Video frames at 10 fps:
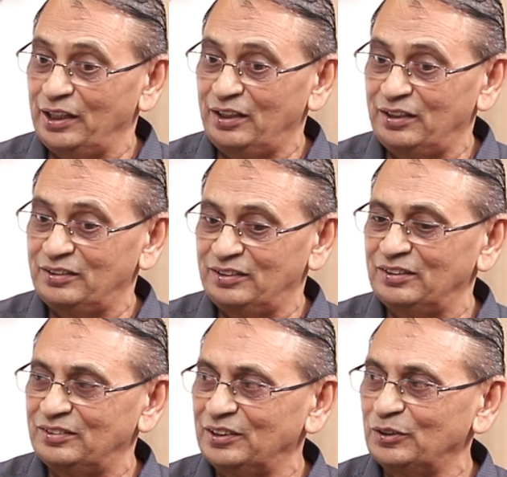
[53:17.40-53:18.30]
air
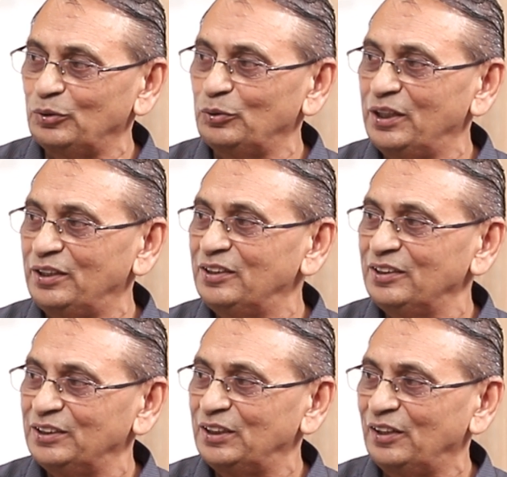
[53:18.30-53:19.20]
is included
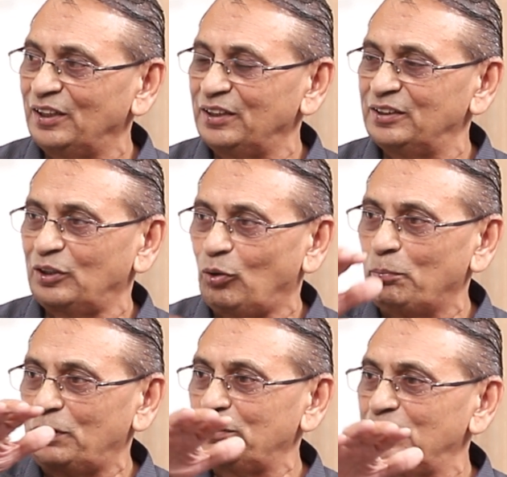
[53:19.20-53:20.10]
in the air. The
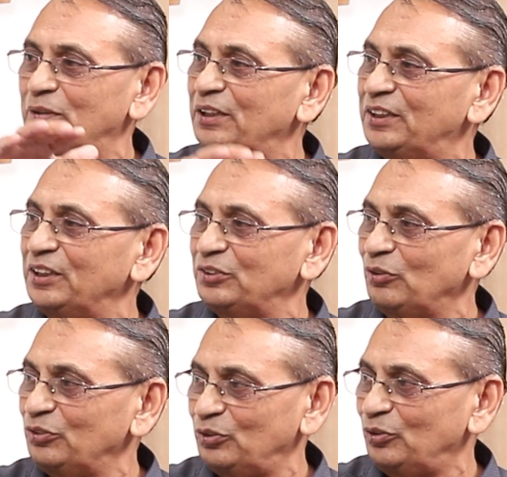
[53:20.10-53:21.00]
compressibility is
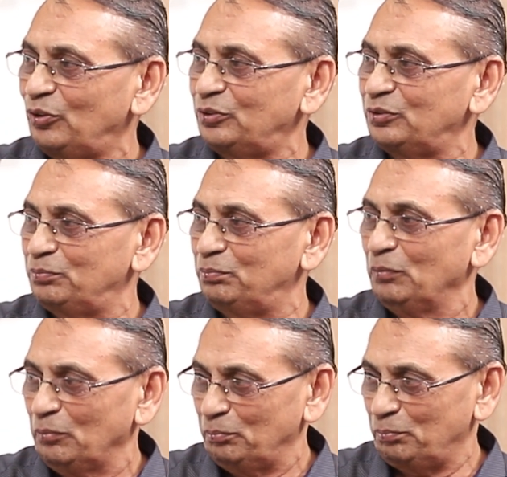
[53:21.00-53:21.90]
also not
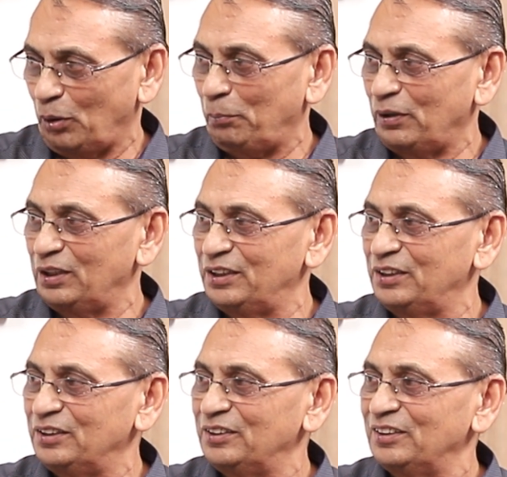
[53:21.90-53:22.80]

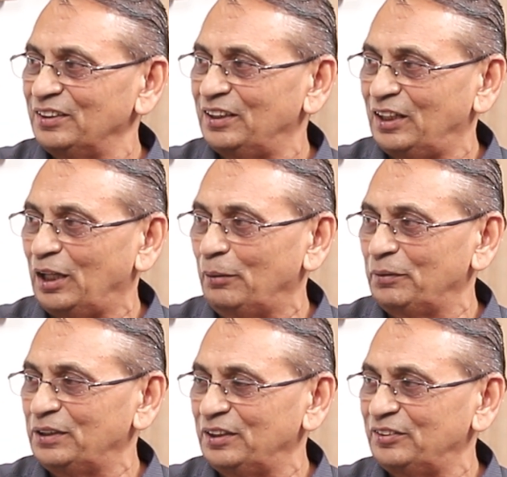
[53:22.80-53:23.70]
properly come
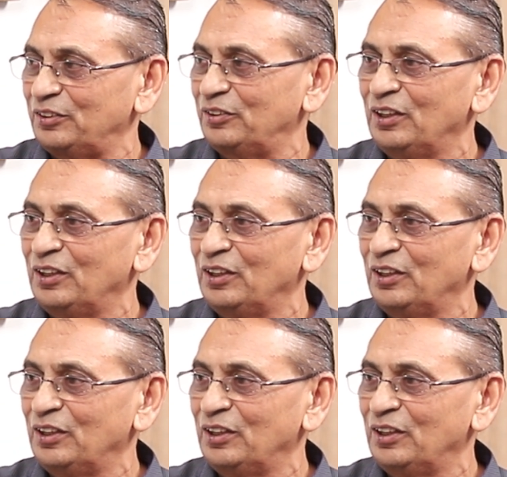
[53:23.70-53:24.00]
in this.